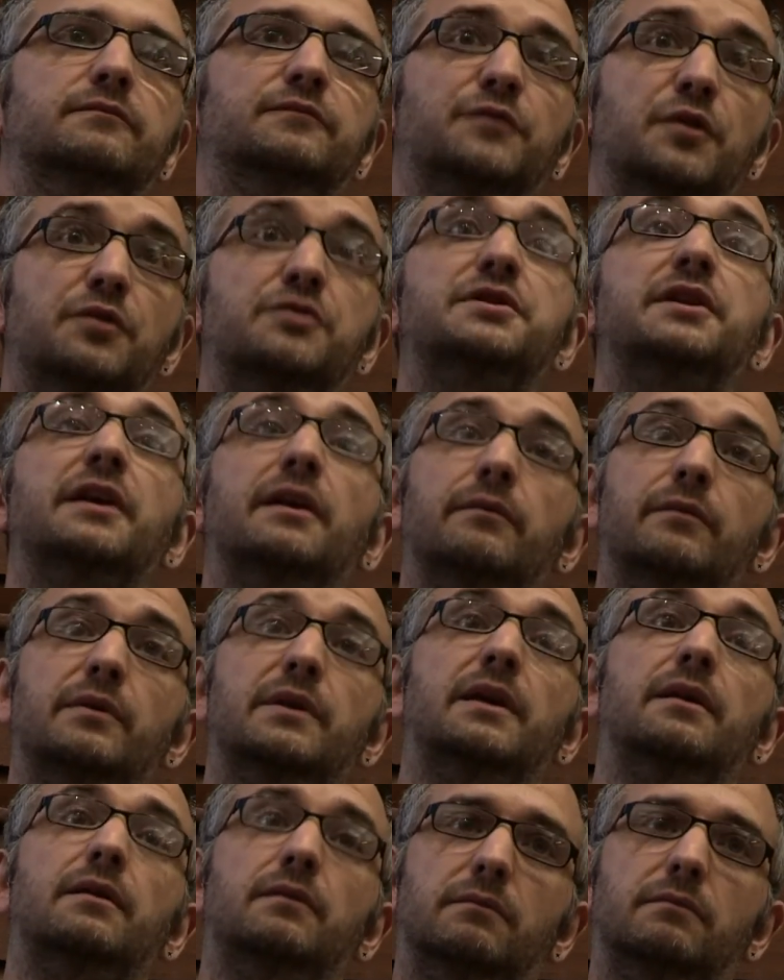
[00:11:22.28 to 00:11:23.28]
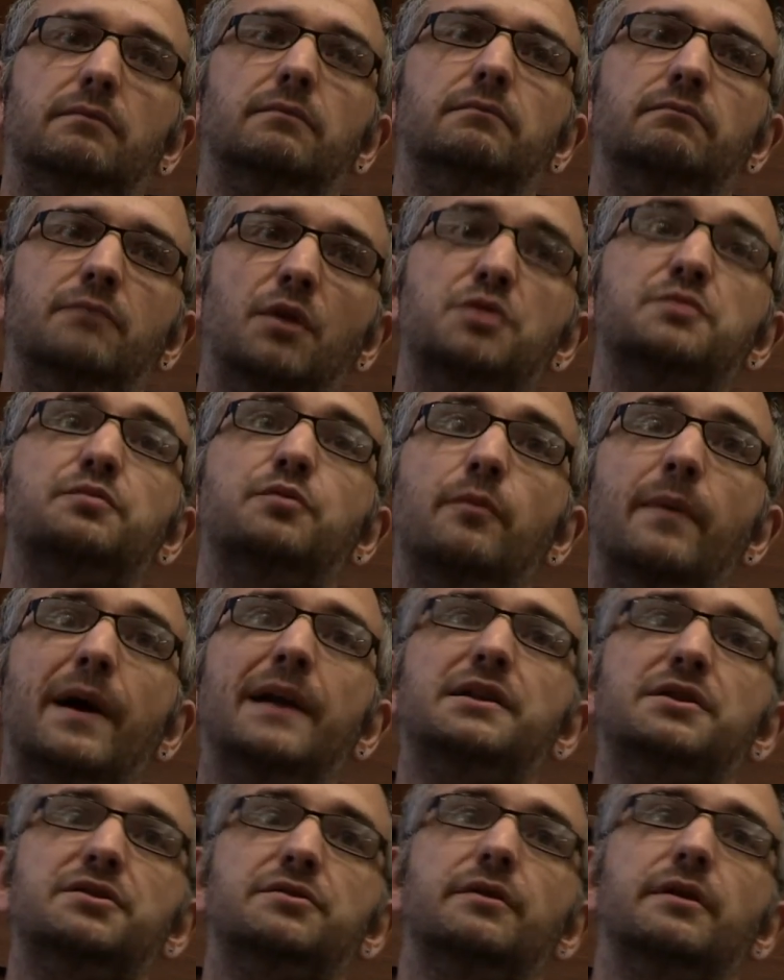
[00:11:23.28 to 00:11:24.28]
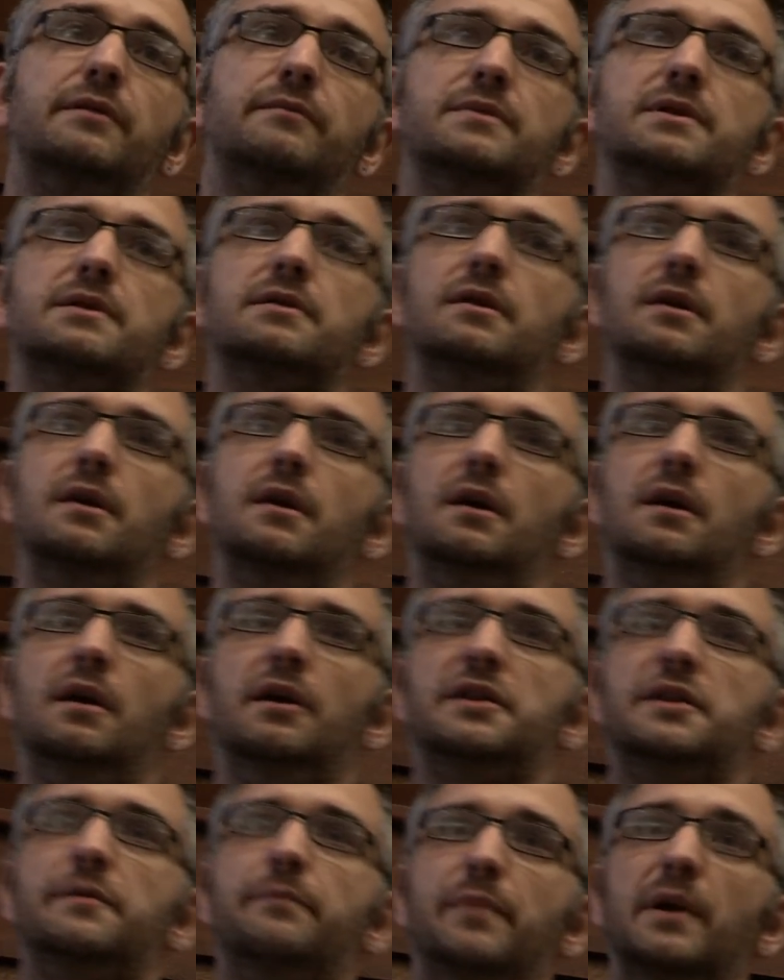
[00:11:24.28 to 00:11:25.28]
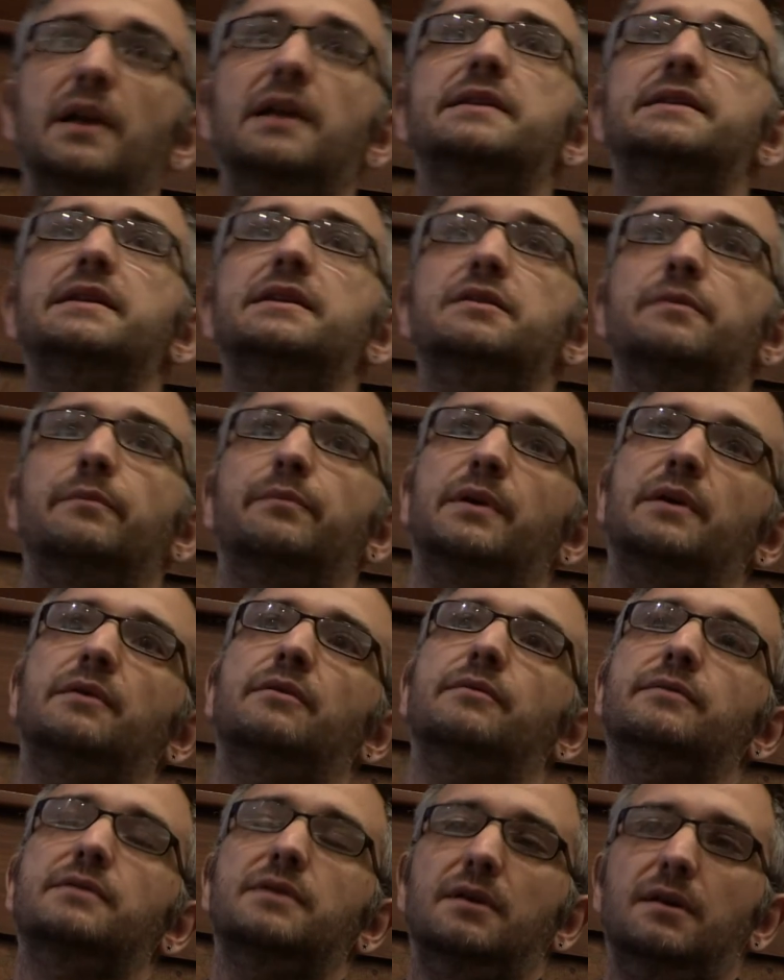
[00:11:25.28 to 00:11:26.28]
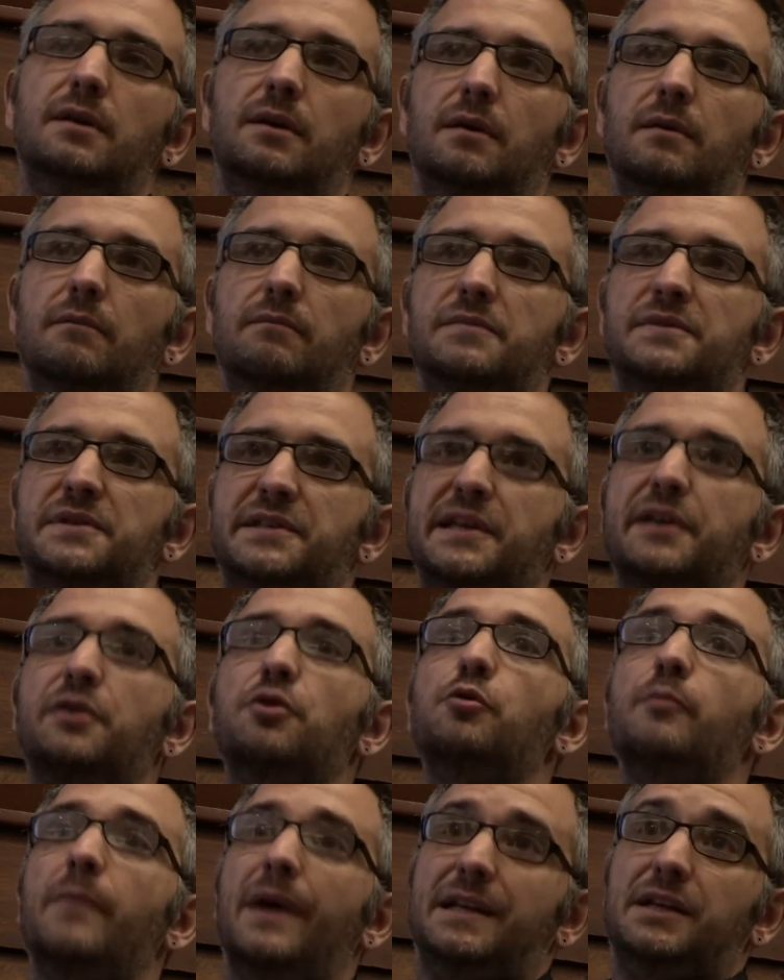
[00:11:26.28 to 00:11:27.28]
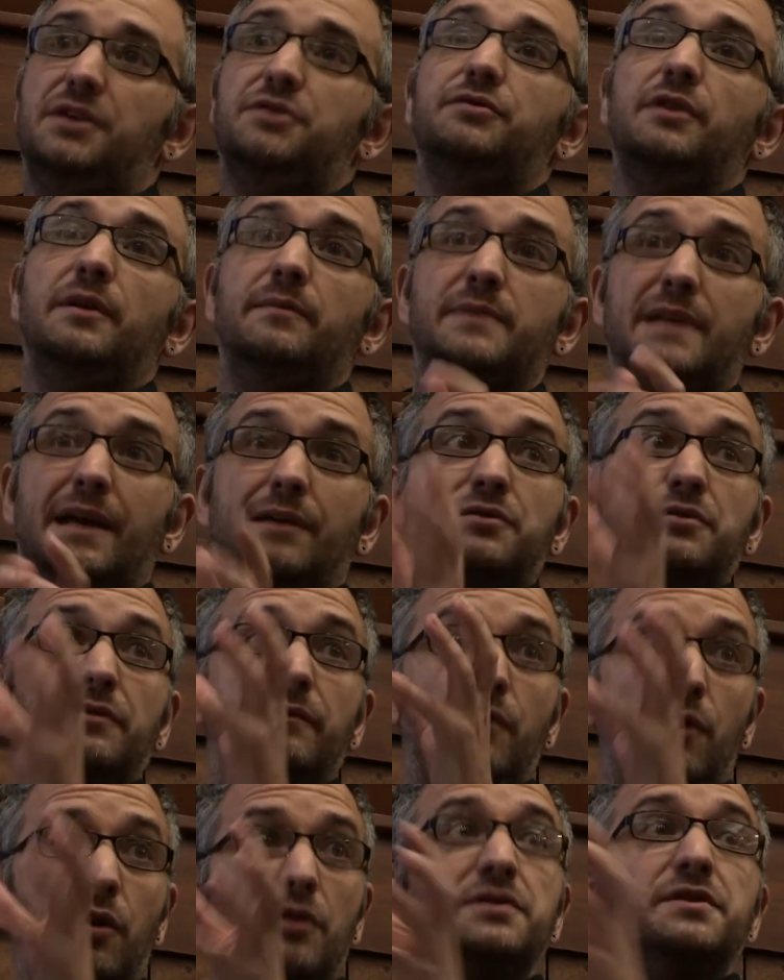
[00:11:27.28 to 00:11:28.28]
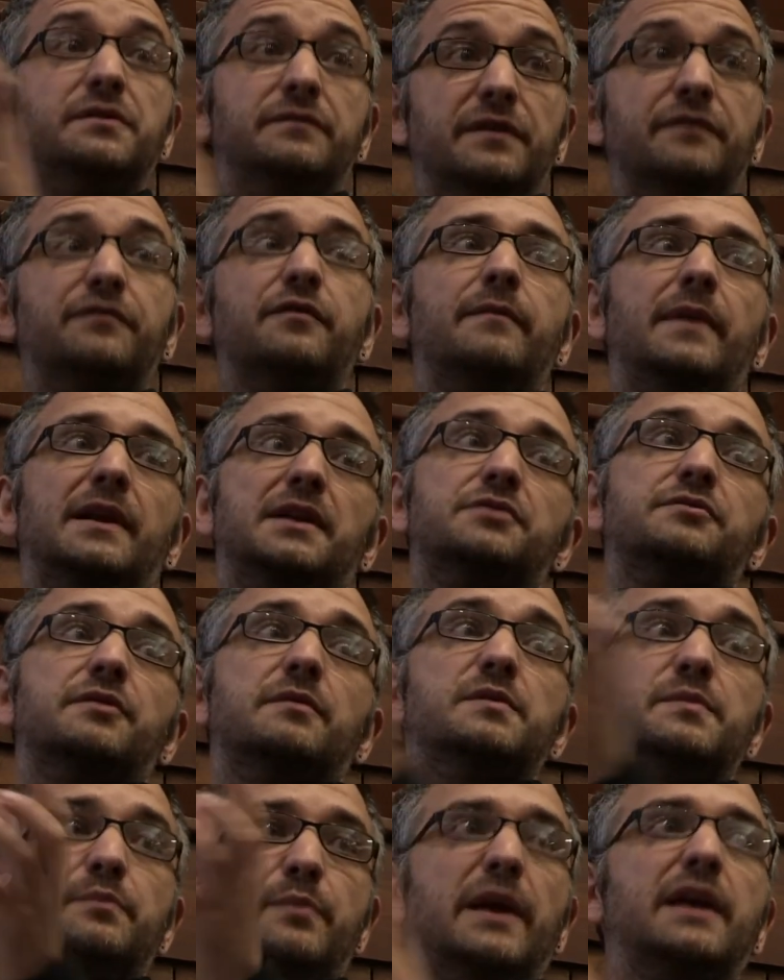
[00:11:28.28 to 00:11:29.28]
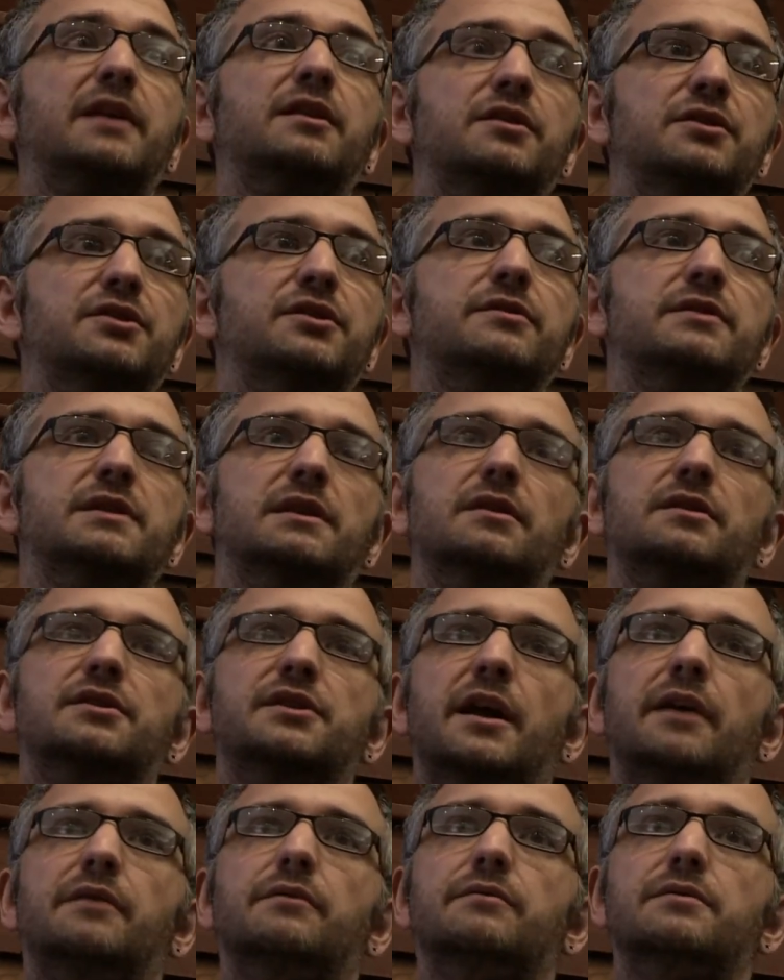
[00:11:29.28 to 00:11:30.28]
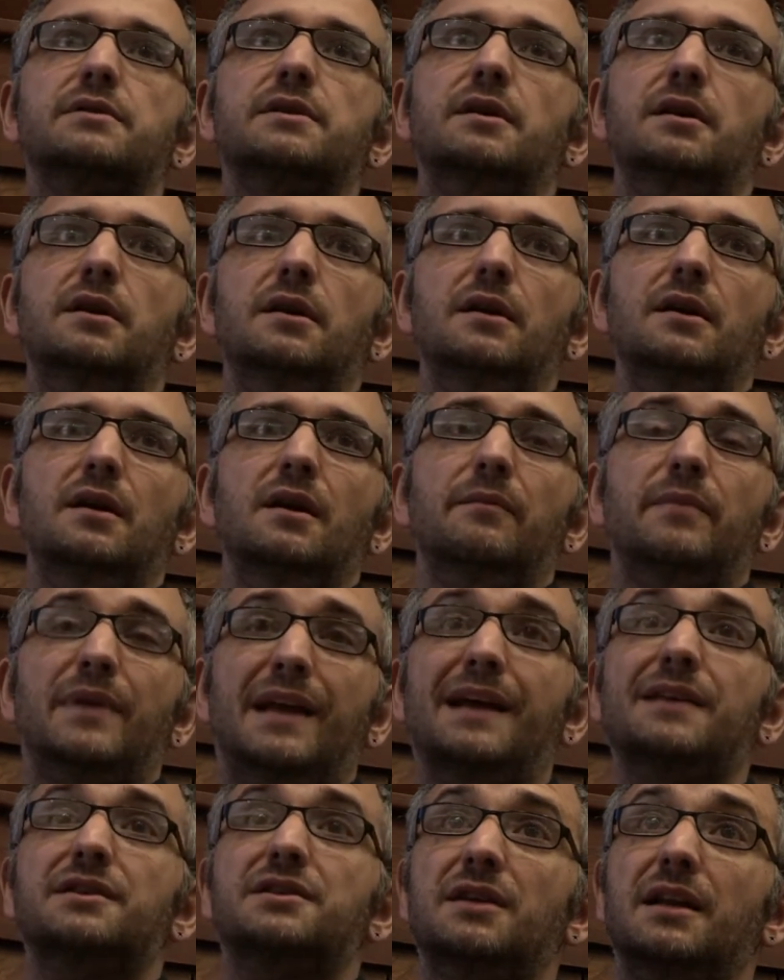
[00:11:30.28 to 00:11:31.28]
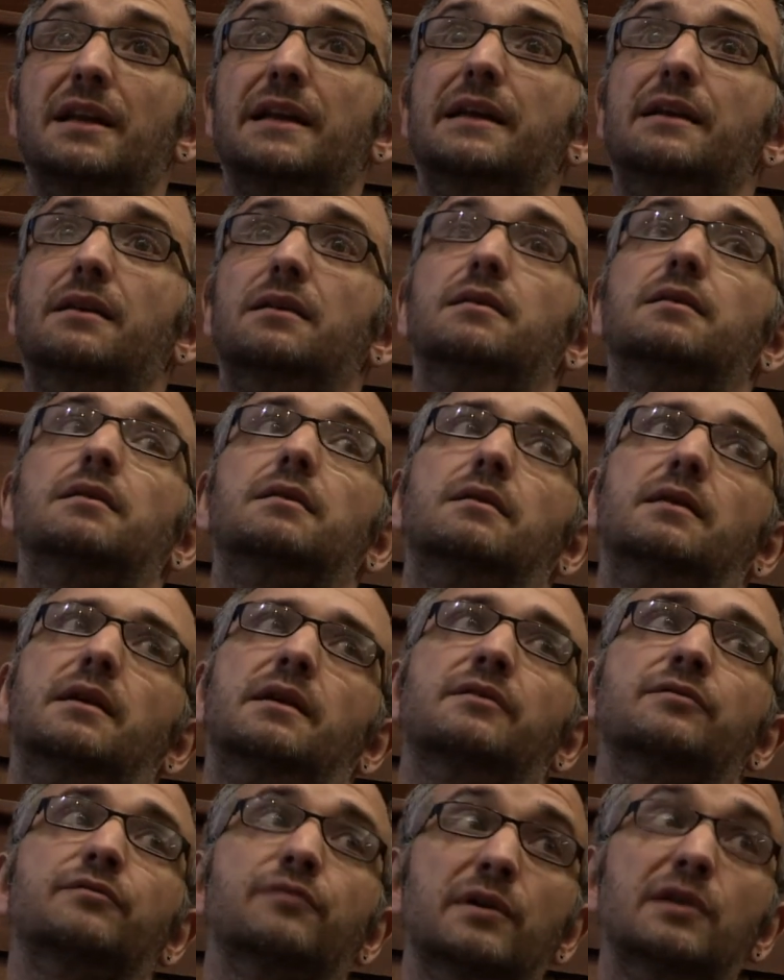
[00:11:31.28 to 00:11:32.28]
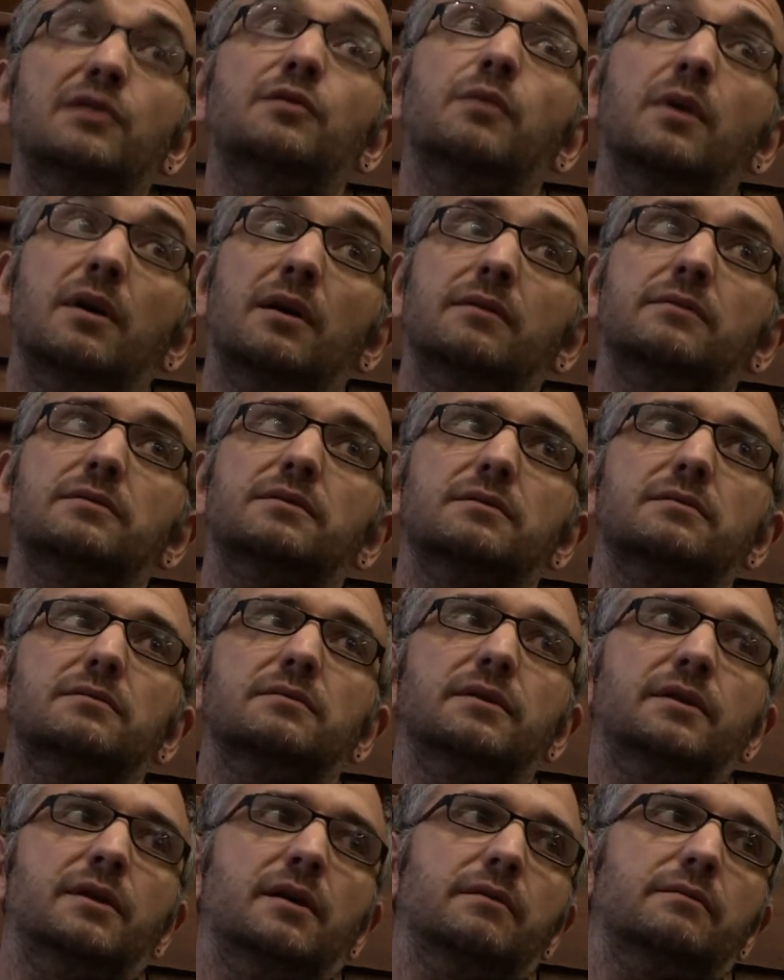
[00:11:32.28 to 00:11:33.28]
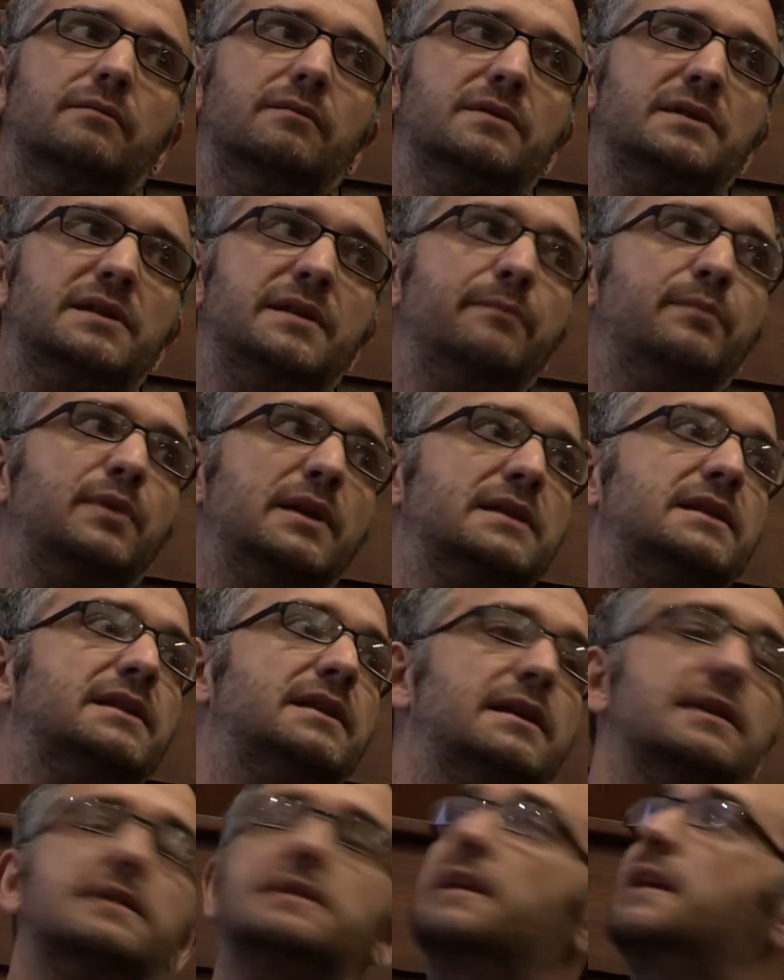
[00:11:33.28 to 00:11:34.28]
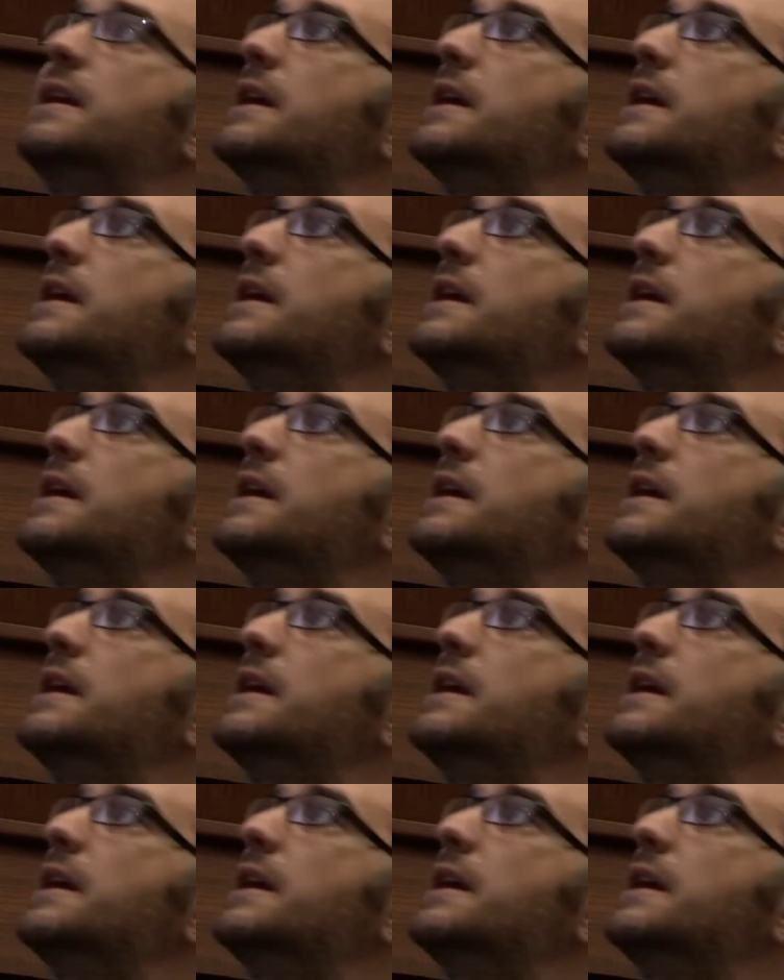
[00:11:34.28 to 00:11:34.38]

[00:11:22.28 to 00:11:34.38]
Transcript: routing within multiple MADI streams, and the ability to build single MADI streams out of lots of different MADI streams, picking and choosing the channels. But actually, in the real world, simplicity is the